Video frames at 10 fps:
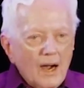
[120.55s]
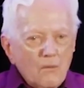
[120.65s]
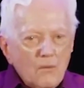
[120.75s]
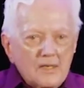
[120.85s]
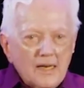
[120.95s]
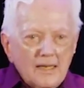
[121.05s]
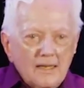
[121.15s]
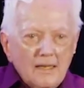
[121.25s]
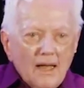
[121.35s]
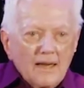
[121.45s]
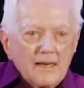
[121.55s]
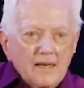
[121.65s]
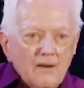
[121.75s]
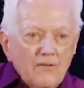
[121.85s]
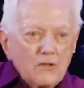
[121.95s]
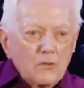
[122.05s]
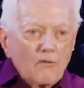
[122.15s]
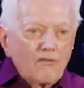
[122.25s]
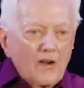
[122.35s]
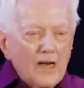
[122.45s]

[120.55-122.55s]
I would take an individual